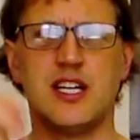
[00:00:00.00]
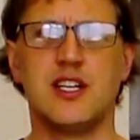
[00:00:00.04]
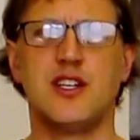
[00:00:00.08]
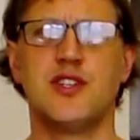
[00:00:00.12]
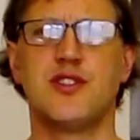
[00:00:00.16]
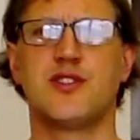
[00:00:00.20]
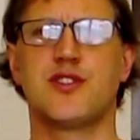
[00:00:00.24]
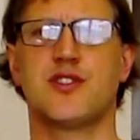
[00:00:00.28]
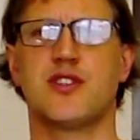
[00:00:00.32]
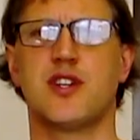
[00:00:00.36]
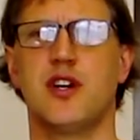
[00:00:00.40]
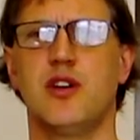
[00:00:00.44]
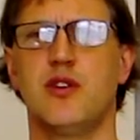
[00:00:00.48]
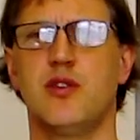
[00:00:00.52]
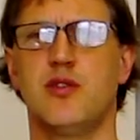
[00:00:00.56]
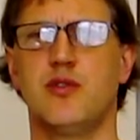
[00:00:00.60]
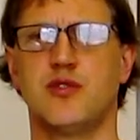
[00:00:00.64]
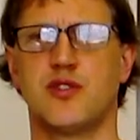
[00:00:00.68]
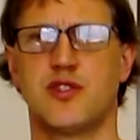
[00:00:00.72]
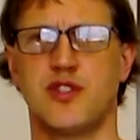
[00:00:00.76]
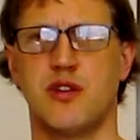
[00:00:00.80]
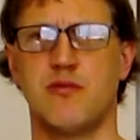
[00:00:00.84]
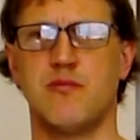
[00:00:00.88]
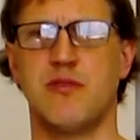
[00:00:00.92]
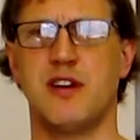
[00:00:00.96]
So
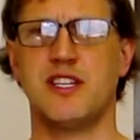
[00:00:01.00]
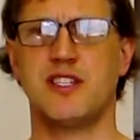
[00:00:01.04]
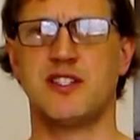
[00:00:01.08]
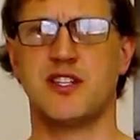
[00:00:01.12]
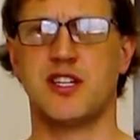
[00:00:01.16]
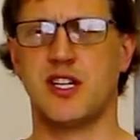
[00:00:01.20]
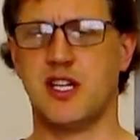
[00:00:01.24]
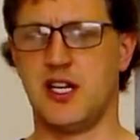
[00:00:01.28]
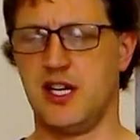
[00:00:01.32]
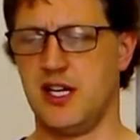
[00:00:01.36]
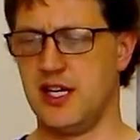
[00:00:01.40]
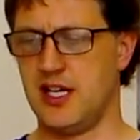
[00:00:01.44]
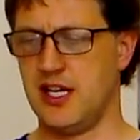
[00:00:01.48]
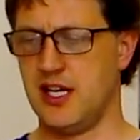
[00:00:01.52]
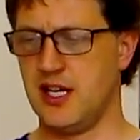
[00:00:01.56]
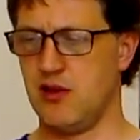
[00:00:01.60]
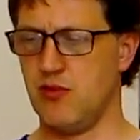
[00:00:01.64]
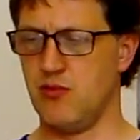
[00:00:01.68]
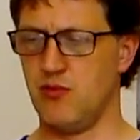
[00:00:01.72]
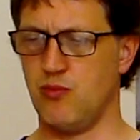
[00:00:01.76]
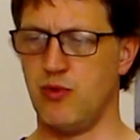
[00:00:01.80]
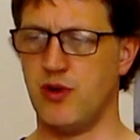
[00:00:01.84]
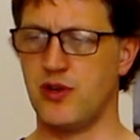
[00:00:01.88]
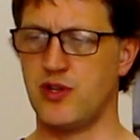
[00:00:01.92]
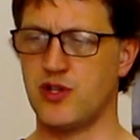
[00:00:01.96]
basically,
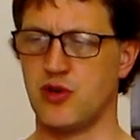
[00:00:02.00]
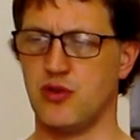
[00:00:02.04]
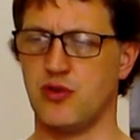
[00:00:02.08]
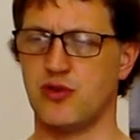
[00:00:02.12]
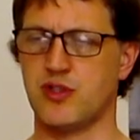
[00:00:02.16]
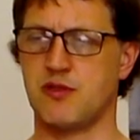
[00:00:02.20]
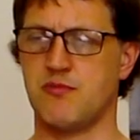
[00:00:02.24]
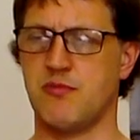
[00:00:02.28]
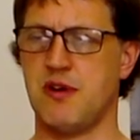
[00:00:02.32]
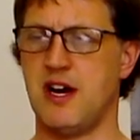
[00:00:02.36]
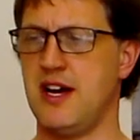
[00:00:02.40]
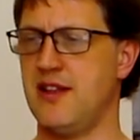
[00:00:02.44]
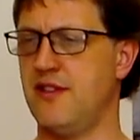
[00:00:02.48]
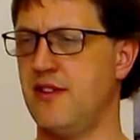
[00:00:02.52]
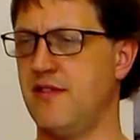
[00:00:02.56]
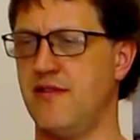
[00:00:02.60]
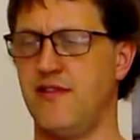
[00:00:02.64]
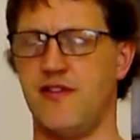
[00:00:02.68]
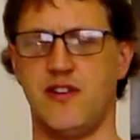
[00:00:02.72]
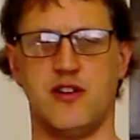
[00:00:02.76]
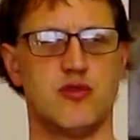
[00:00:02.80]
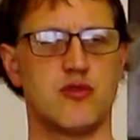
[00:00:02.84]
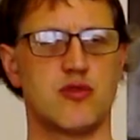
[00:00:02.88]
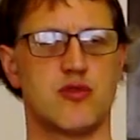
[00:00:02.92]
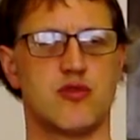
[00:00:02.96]
we talked about the
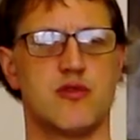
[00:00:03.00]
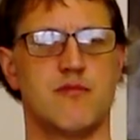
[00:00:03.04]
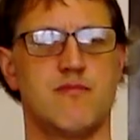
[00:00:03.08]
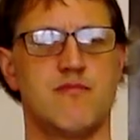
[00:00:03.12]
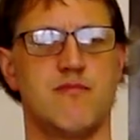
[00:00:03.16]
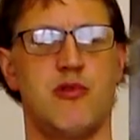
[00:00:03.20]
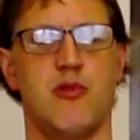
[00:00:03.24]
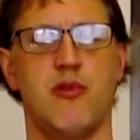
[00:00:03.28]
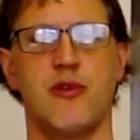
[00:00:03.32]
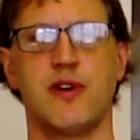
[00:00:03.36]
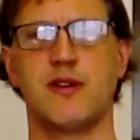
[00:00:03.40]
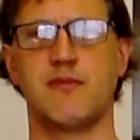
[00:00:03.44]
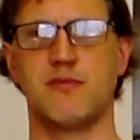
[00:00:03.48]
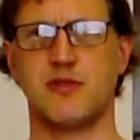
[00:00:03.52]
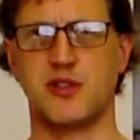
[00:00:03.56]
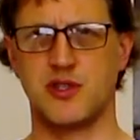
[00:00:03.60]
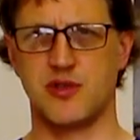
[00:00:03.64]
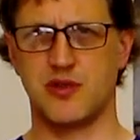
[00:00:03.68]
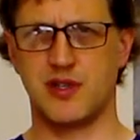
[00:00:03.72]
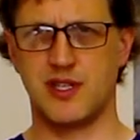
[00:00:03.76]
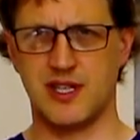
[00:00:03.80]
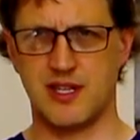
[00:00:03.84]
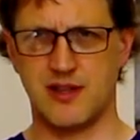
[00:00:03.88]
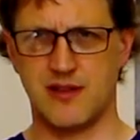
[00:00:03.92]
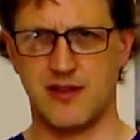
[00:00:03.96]
fulcrum point
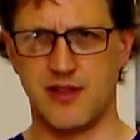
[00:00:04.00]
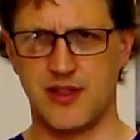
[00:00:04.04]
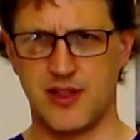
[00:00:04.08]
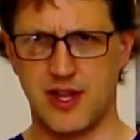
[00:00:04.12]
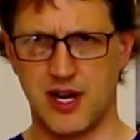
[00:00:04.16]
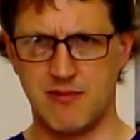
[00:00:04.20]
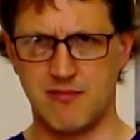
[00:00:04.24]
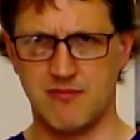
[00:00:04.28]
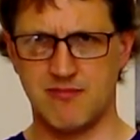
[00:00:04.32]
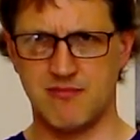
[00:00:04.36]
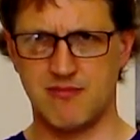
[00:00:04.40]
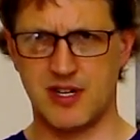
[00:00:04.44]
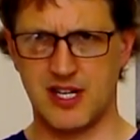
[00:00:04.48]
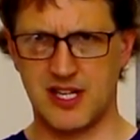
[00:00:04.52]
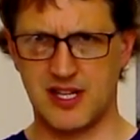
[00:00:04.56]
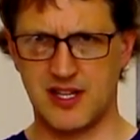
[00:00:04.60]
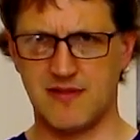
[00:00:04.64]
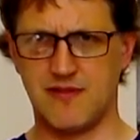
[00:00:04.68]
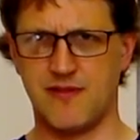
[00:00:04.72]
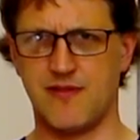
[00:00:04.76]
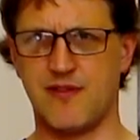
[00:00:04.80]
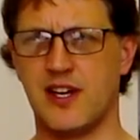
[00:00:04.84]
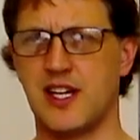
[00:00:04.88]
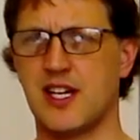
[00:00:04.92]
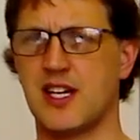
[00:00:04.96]
between the thumb and the
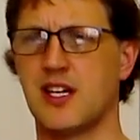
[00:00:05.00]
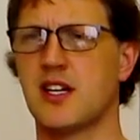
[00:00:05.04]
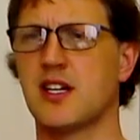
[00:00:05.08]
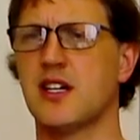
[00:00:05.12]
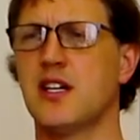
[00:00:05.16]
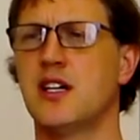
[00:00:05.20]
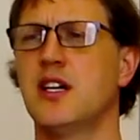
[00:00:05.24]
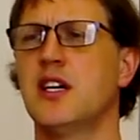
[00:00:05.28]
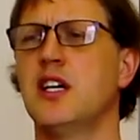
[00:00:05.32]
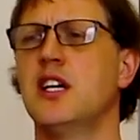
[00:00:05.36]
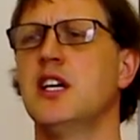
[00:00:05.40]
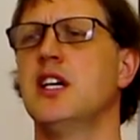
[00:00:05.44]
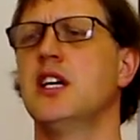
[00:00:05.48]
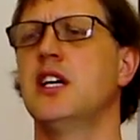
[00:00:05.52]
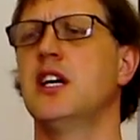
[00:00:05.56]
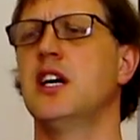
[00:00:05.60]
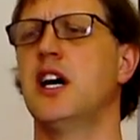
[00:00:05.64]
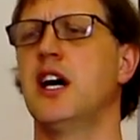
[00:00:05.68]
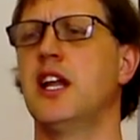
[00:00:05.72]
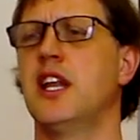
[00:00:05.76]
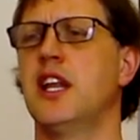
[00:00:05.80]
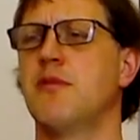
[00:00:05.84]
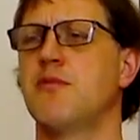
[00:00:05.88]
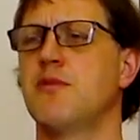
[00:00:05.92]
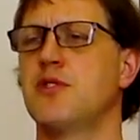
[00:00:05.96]
finger,
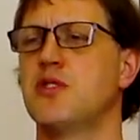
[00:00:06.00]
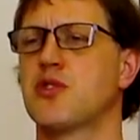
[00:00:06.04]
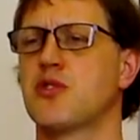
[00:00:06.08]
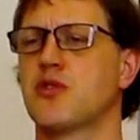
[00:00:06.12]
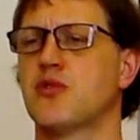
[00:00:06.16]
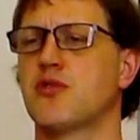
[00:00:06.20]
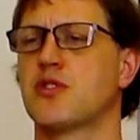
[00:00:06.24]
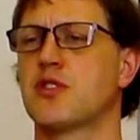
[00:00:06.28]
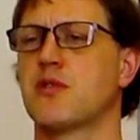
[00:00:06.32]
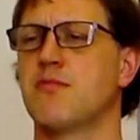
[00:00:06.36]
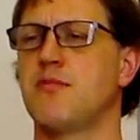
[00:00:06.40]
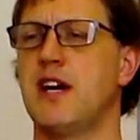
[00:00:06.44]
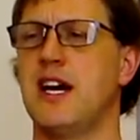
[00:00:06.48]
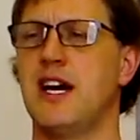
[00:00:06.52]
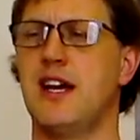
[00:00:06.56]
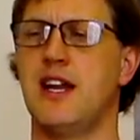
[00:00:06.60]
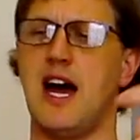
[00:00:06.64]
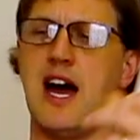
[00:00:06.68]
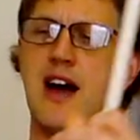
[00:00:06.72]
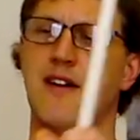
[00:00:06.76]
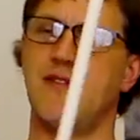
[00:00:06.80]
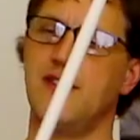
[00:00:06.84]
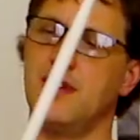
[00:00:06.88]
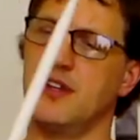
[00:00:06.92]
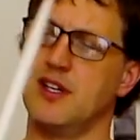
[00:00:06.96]
and then we talked about
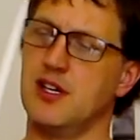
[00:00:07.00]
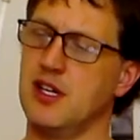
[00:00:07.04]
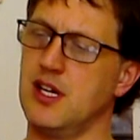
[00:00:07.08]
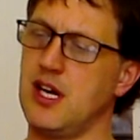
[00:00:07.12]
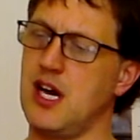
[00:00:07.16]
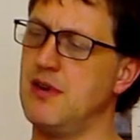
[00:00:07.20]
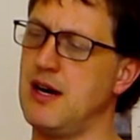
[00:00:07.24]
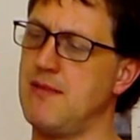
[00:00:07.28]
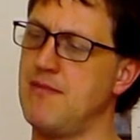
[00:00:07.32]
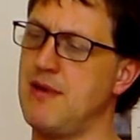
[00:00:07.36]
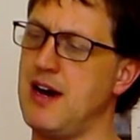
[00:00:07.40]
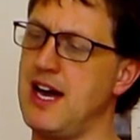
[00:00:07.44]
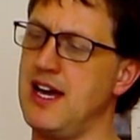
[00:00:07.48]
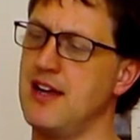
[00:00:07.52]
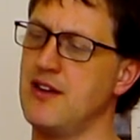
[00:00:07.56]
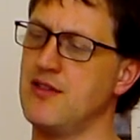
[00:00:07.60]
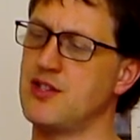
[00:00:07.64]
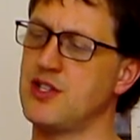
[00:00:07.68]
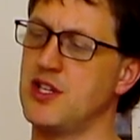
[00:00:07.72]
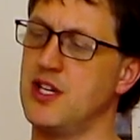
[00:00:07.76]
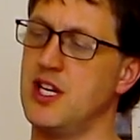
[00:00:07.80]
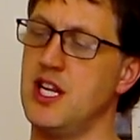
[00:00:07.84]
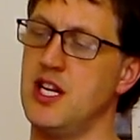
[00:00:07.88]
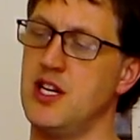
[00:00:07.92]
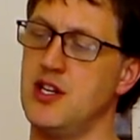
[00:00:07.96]
having about
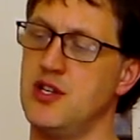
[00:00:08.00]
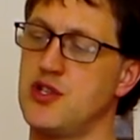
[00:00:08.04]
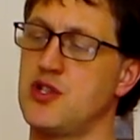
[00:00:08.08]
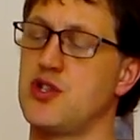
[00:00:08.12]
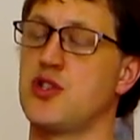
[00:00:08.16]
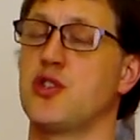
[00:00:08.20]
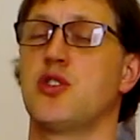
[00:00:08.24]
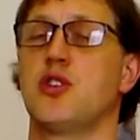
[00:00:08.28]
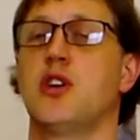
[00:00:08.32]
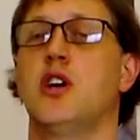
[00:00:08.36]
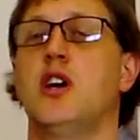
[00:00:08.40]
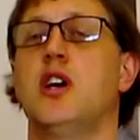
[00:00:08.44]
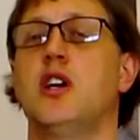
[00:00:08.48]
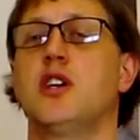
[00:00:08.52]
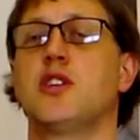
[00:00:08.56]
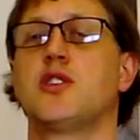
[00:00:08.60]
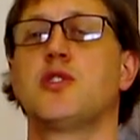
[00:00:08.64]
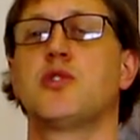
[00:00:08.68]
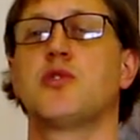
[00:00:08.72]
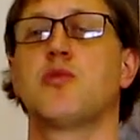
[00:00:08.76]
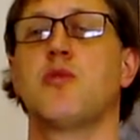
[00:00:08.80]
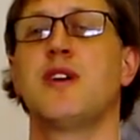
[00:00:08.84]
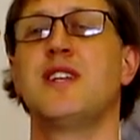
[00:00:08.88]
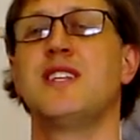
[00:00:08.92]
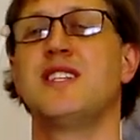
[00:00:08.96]
an inch,
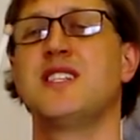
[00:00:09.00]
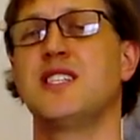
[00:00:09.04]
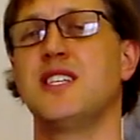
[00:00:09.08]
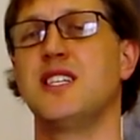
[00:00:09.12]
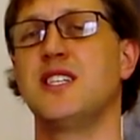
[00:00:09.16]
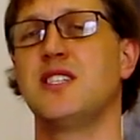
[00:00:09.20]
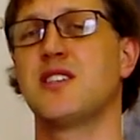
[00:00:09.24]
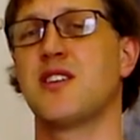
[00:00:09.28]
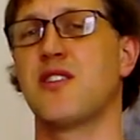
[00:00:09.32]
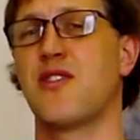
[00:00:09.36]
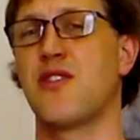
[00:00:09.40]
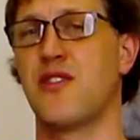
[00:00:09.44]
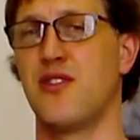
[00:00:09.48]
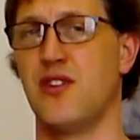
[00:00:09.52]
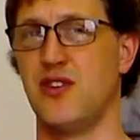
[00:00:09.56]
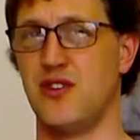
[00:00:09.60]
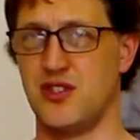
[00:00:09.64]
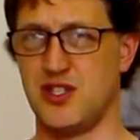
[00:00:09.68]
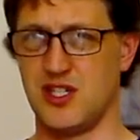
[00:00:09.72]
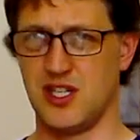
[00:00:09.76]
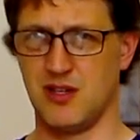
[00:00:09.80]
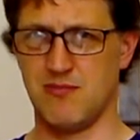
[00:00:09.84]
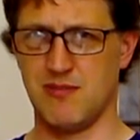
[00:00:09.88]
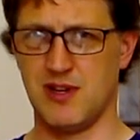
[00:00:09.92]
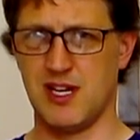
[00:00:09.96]
20 to
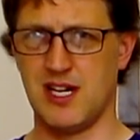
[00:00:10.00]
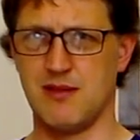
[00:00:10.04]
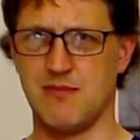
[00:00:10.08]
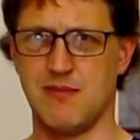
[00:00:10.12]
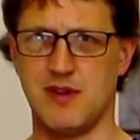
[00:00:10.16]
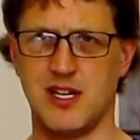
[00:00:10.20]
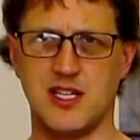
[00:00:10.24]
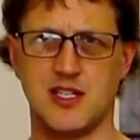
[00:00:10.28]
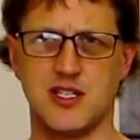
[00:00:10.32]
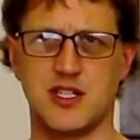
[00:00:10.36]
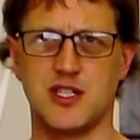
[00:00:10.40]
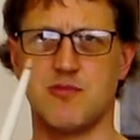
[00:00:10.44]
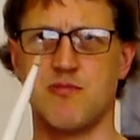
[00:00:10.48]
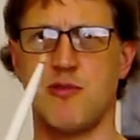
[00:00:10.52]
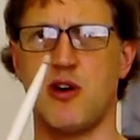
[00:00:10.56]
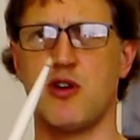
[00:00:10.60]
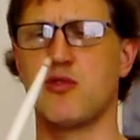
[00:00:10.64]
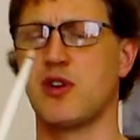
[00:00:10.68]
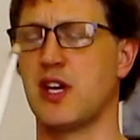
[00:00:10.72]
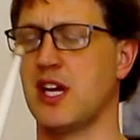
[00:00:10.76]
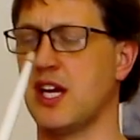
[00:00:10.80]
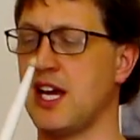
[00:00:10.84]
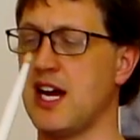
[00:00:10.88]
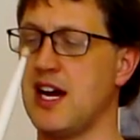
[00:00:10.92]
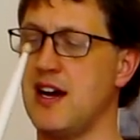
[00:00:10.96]
30 millimeters
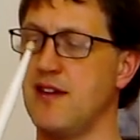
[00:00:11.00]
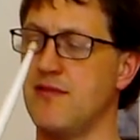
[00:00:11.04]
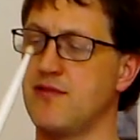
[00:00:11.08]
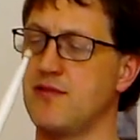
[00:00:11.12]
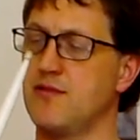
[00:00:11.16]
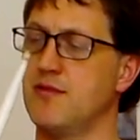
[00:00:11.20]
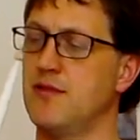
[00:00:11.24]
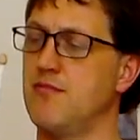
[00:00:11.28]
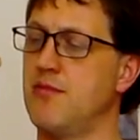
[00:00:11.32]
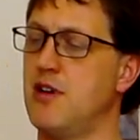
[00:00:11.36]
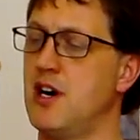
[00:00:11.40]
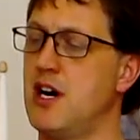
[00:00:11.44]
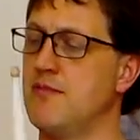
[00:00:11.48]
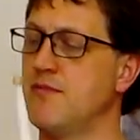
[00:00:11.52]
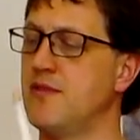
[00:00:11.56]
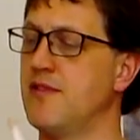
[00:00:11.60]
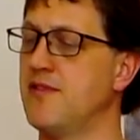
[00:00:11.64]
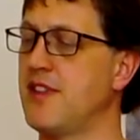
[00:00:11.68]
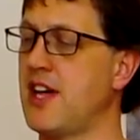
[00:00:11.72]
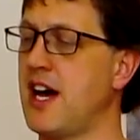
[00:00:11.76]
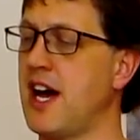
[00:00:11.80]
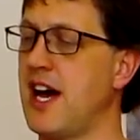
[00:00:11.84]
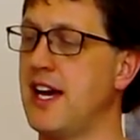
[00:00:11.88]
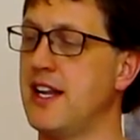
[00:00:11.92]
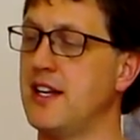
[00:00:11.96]
poking out from the palm of
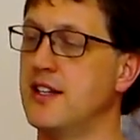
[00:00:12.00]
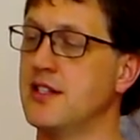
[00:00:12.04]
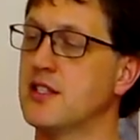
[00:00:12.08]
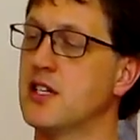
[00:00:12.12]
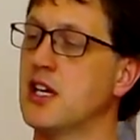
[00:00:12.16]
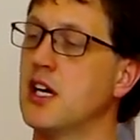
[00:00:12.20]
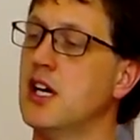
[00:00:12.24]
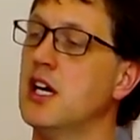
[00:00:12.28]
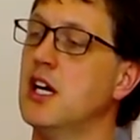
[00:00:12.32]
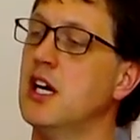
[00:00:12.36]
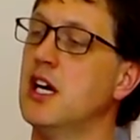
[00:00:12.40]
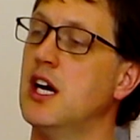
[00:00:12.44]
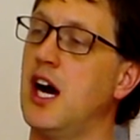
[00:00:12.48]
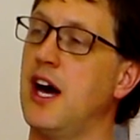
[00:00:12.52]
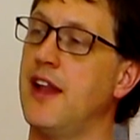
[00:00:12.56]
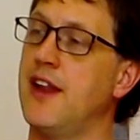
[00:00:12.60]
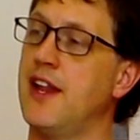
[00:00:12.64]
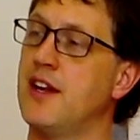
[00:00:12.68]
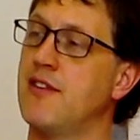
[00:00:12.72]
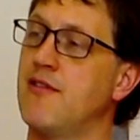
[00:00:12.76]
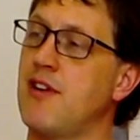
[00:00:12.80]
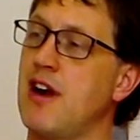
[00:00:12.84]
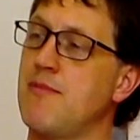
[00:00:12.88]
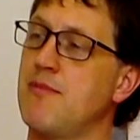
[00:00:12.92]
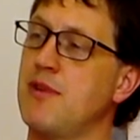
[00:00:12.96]
the hand, and then
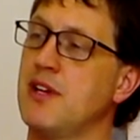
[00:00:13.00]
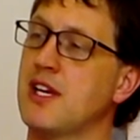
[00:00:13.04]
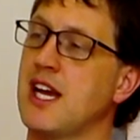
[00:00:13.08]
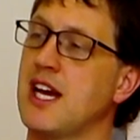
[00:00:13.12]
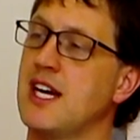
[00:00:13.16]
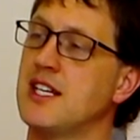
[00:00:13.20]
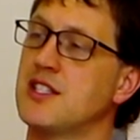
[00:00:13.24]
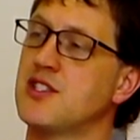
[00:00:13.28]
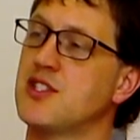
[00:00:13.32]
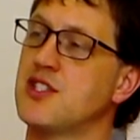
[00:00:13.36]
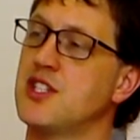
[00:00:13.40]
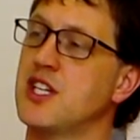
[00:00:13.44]
wrapping our